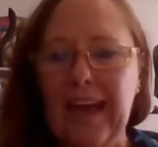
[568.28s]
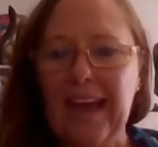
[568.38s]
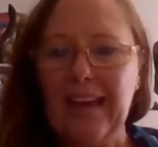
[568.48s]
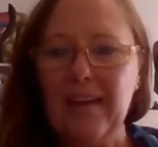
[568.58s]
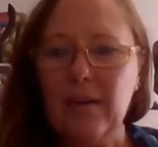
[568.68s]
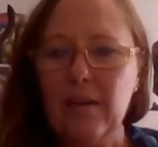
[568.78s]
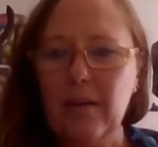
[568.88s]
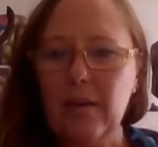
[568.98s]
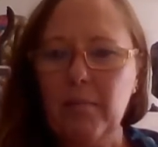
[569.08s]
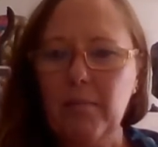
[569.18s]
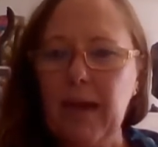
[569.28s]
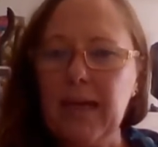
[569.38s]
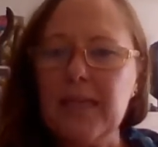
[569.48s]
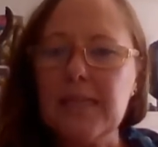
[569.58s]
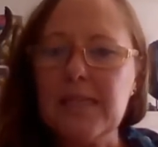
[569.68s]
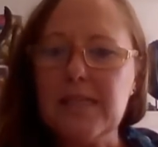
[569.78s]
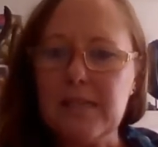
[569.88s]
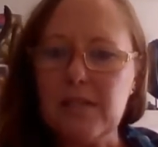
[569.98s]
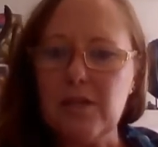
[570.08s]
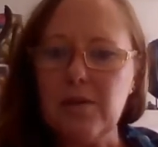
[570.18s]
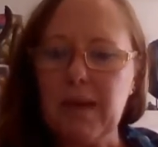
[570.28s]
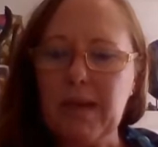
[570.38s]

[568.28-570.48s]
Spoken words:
and make a decision,